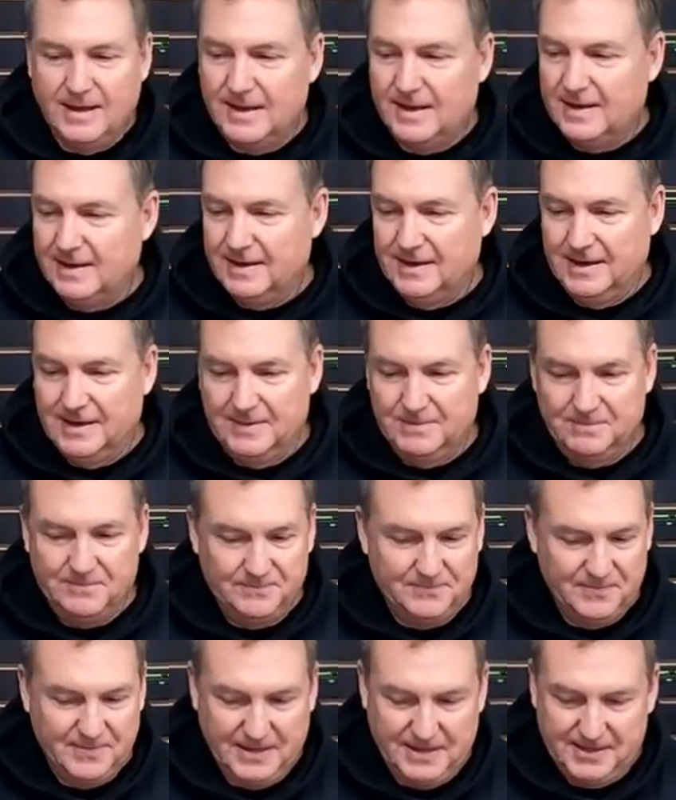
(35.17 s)
Um,
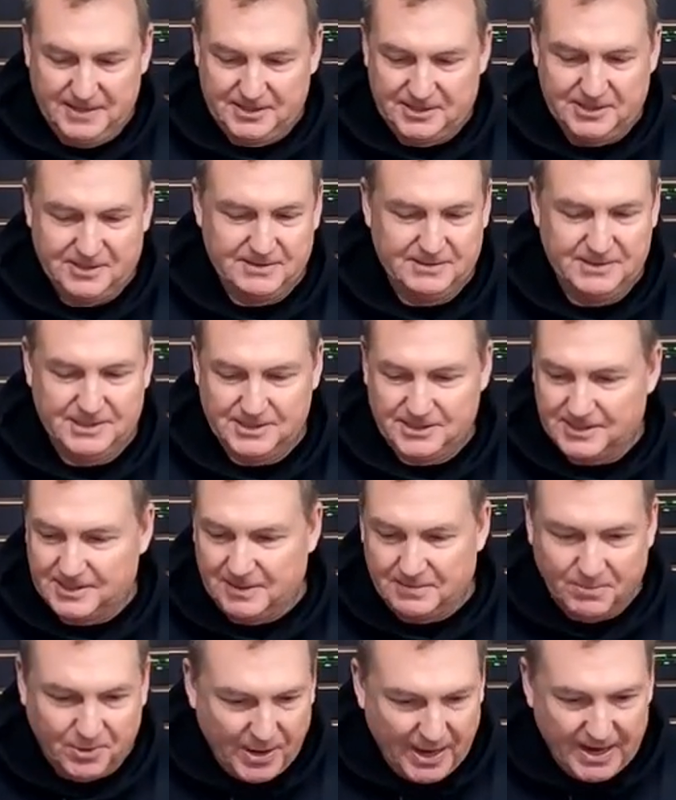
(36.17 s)
it's just a
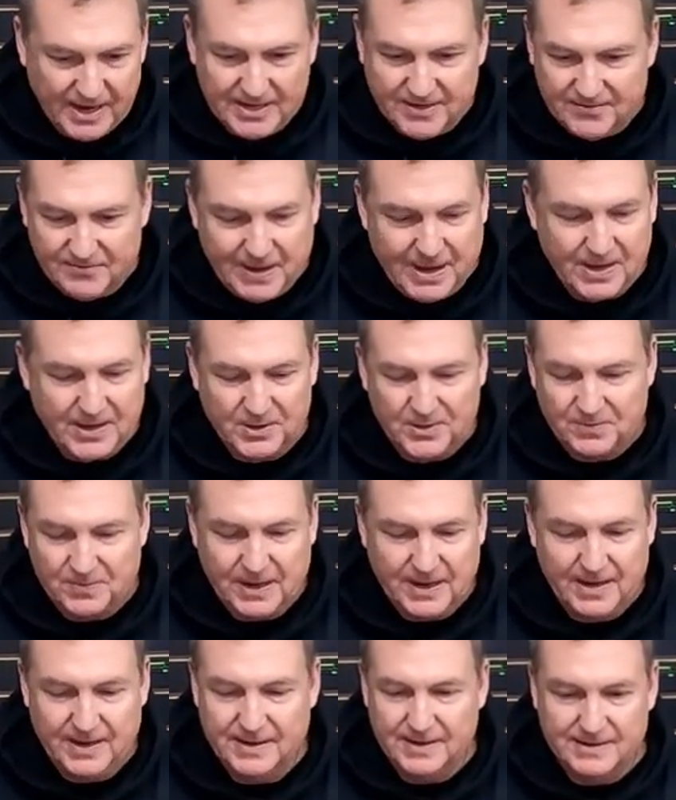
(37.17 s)
brand of powder
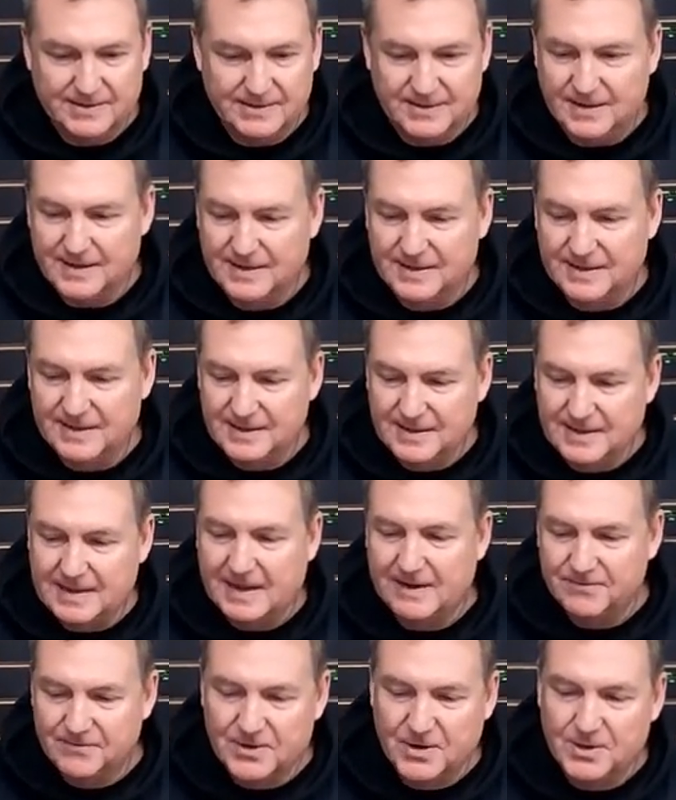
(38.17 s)
paint and, and
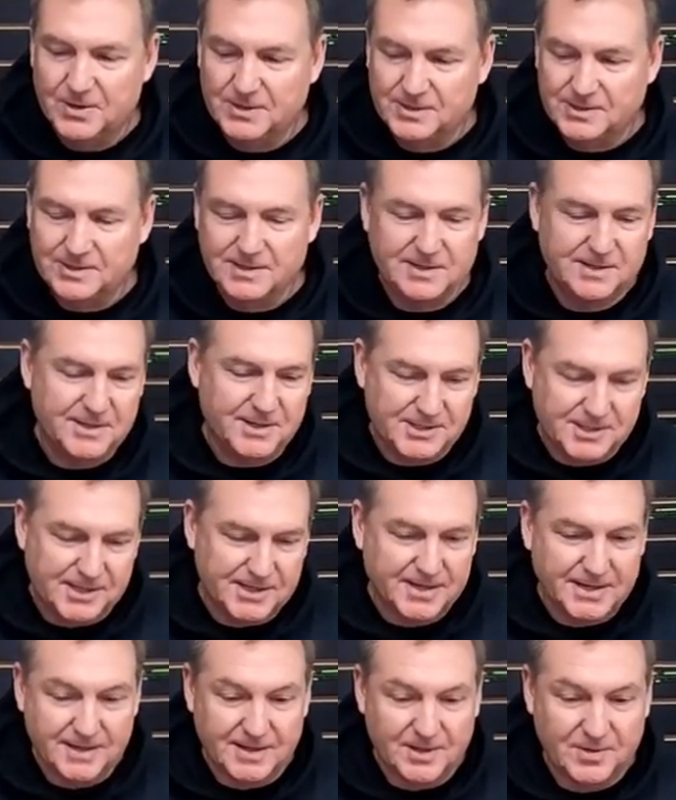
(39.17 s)
I've noticed in
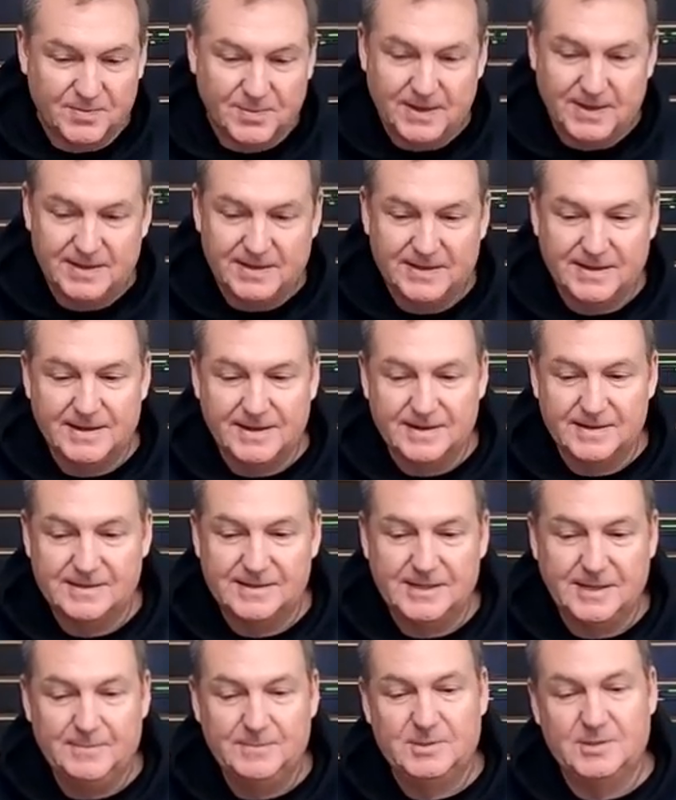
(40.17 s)
using it a little bit that it
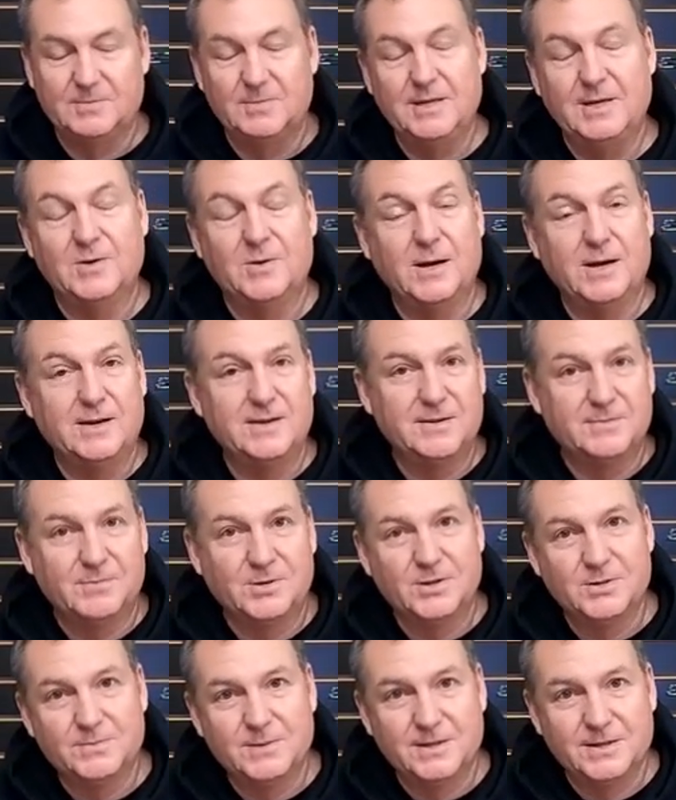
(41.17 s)
seems to be quite an
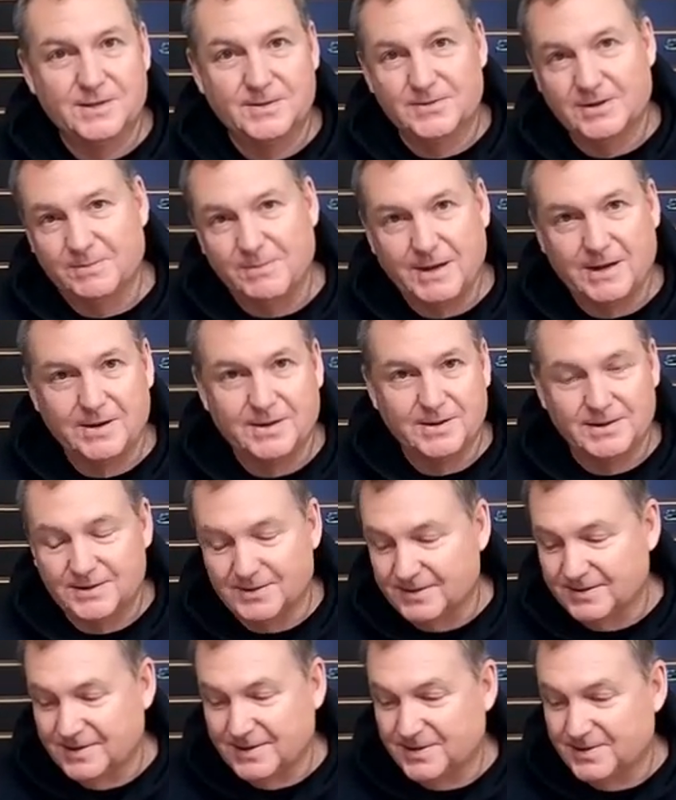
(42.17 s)
improvement over the
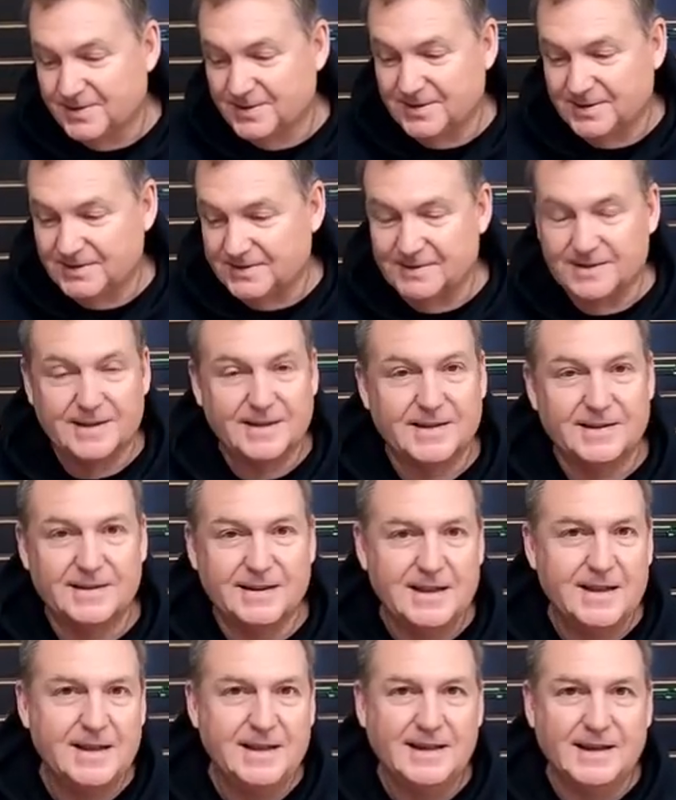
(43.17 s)
powder coating that
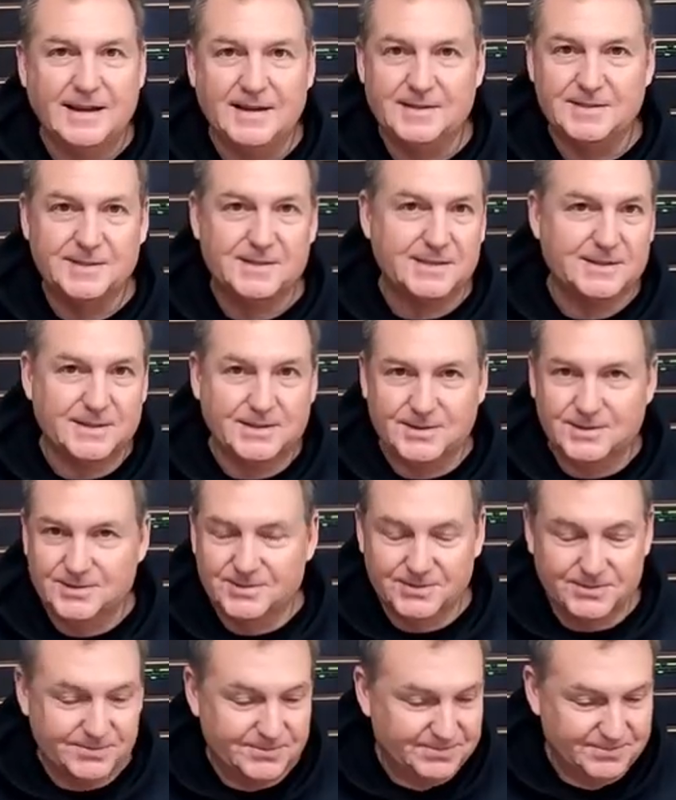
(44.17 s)
I used to
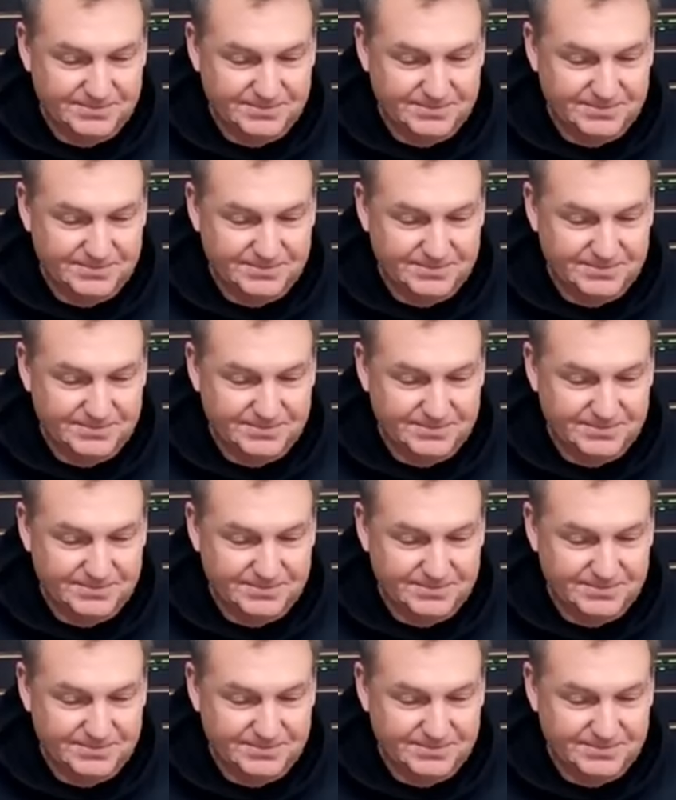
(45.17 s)
do